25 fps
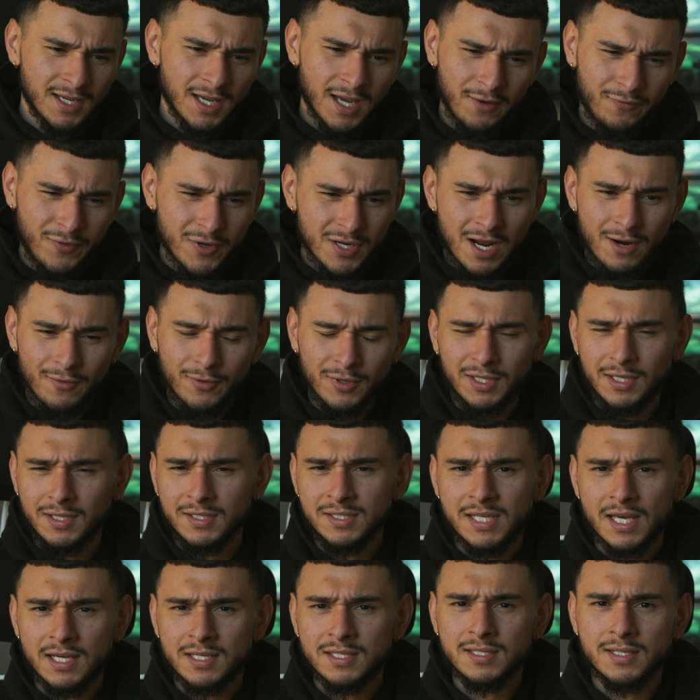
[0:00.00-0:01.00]
If you're not really a
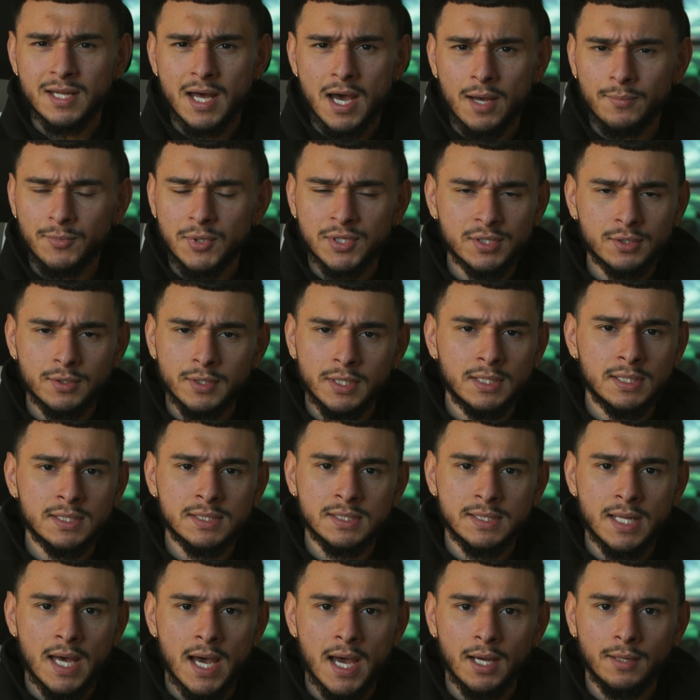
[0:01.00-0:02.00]
tech snob, the screen
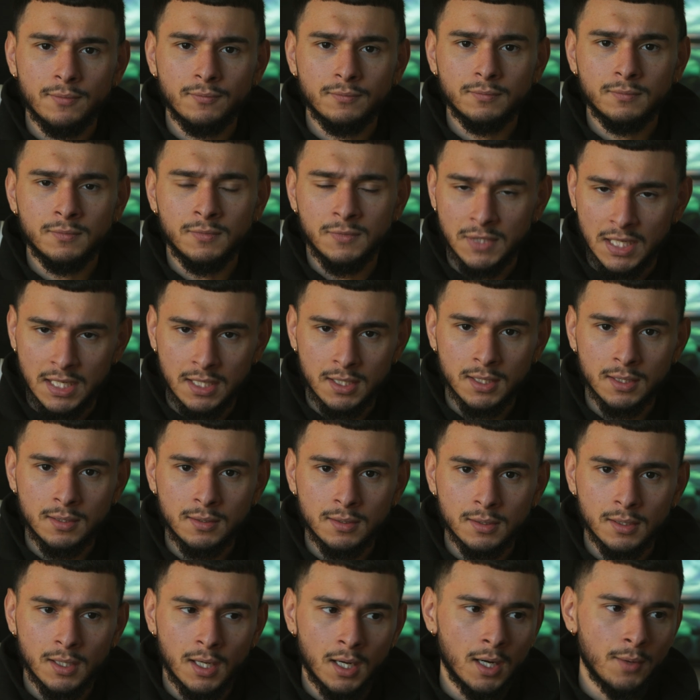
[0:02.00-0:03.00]
is not
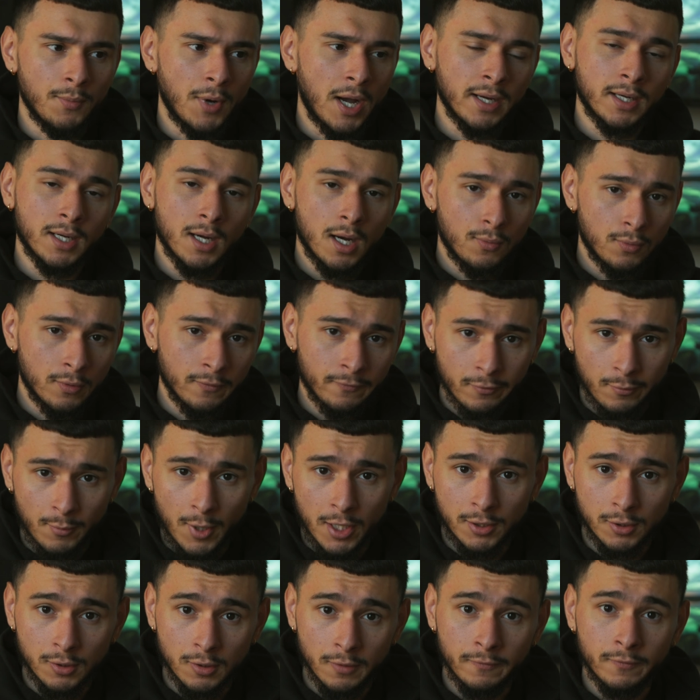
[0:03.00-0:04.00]
needed. I got one for
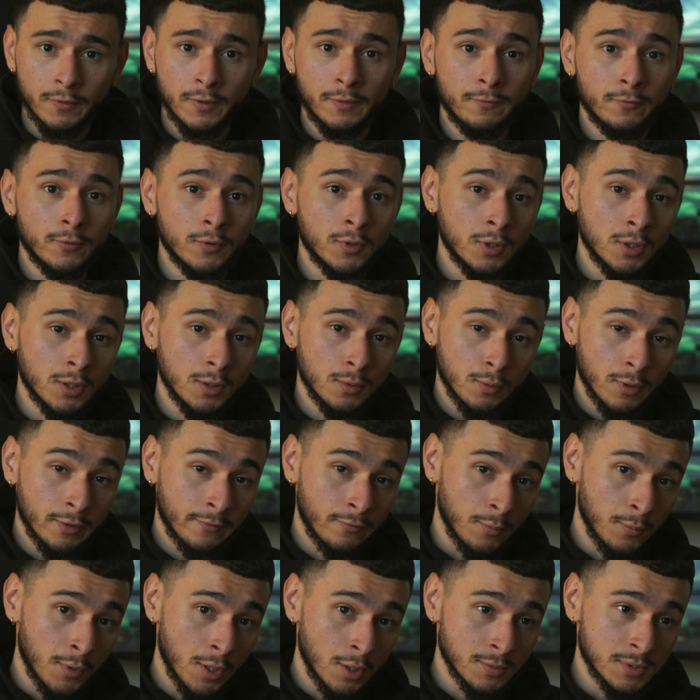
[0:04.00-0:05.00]
my girlfriend for her work
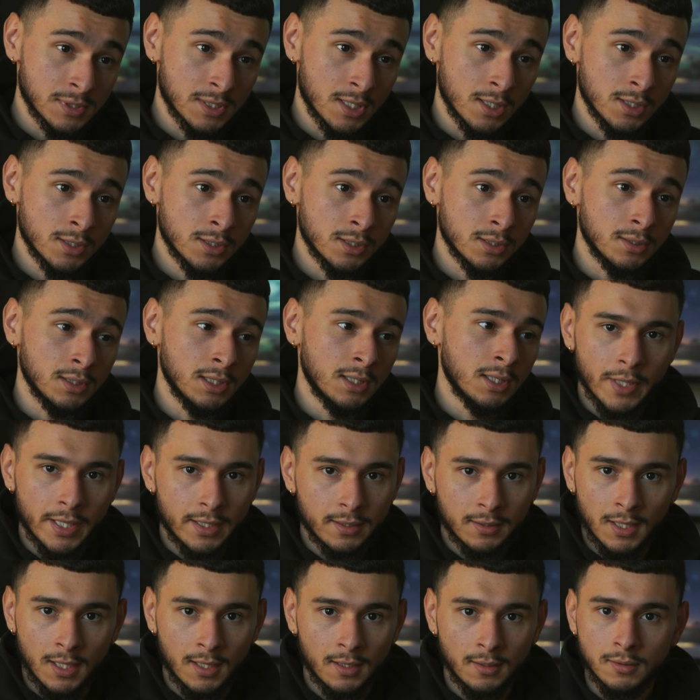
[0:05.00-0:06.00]
from home station.
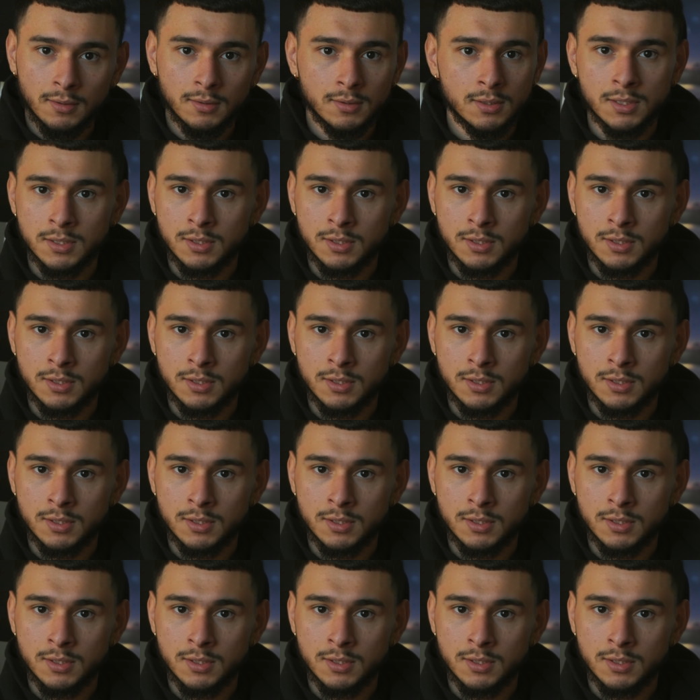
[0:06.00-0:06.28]
Great thing.